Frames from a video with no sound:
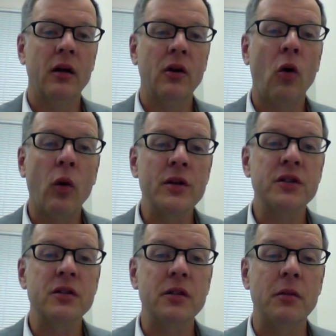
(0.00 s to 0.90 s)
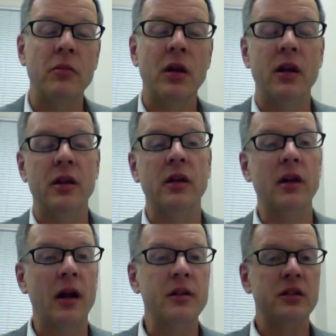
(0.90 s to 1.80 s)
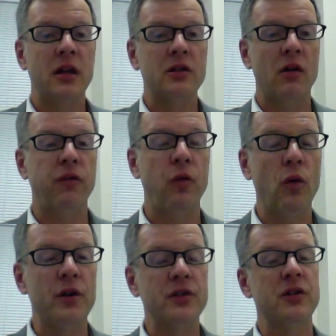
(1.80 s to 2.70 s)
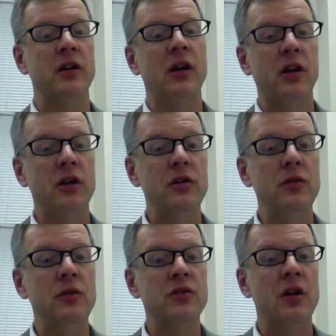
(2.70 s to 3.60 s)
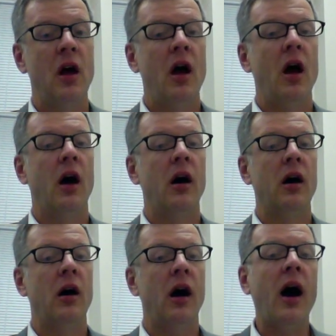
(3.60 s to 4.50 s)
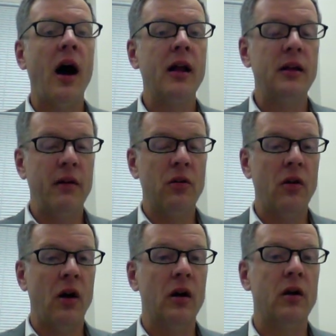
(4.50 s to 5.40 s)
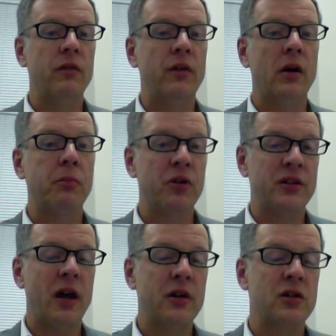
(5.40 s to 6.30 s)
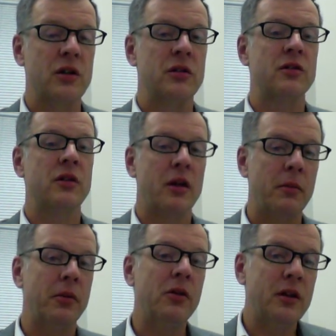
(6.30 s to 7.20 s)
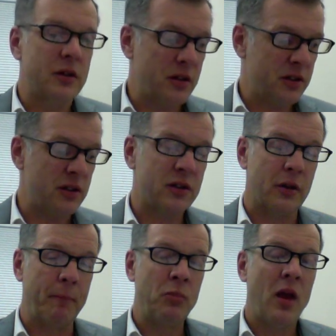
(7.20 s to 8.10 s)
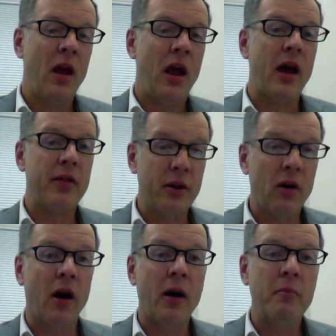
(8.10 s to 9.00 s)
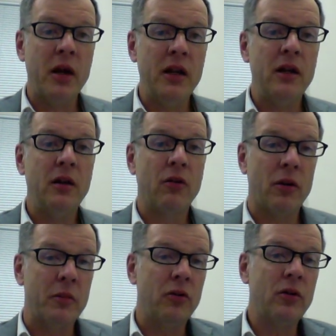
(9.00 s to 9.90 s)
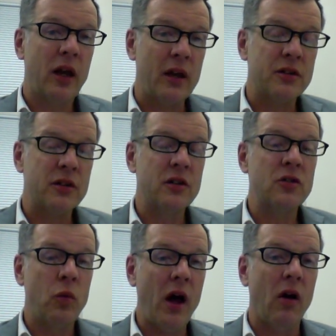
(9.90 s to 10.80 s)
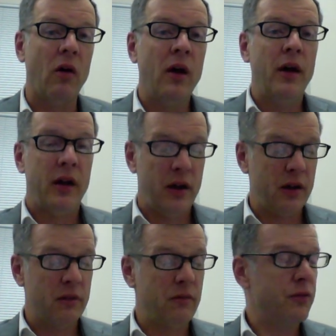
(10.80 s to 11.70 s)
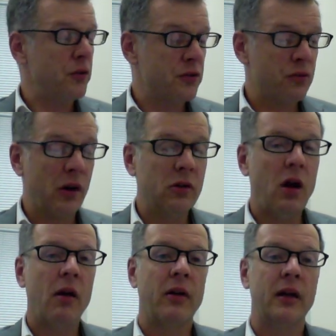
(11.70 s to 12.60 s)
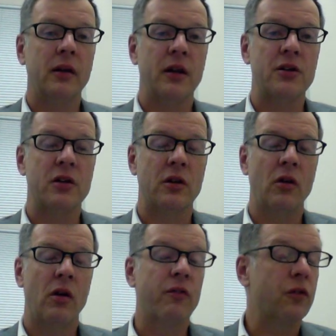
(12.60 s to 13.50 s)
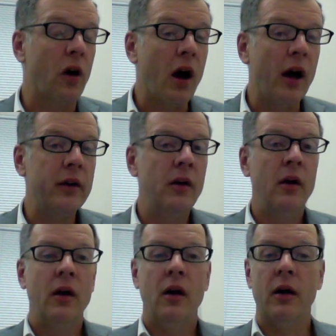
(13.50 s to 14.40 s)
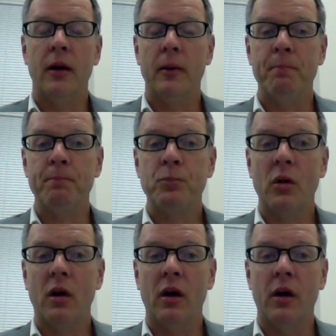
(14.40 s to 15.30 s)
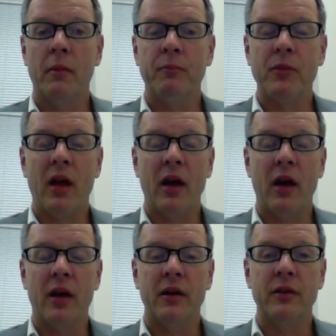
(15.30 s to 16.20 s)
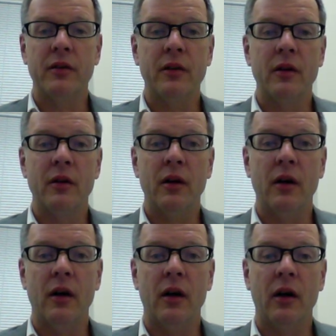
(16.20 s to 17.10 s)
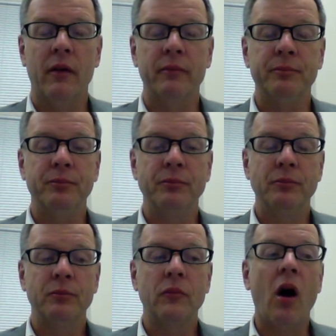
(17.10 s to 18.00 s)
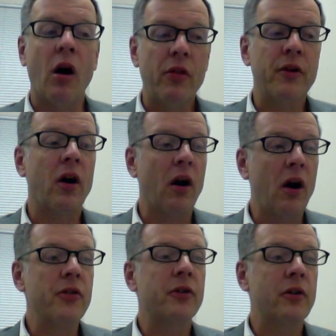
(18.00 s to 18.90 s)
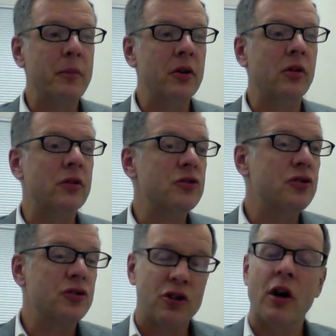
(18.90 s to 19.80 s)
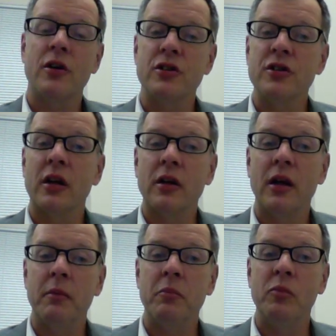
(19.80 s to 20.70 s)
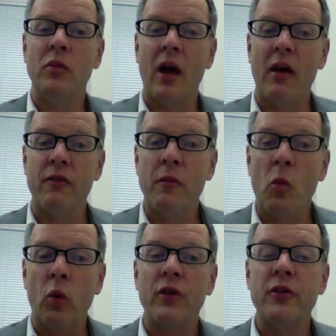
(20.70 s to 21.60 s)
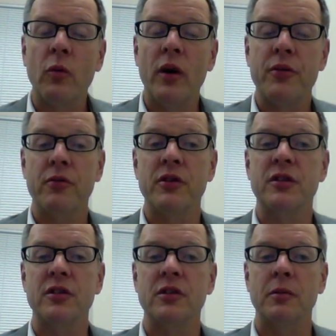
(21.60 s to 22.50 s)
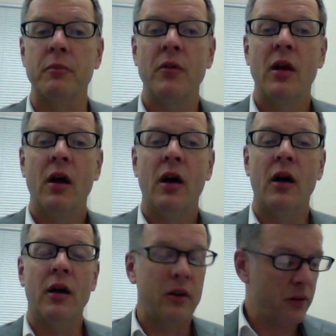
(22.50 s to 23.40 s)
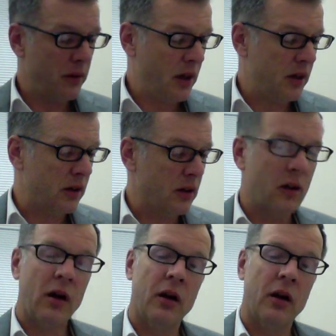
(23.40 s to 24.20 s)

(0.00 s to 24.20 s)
court system in the United States affords the accused a high level of protections that are built into the system. And there are many criminal cases as well in food and drug law regulation, fraud, and there are other criminal charges that can have worked their way through the system in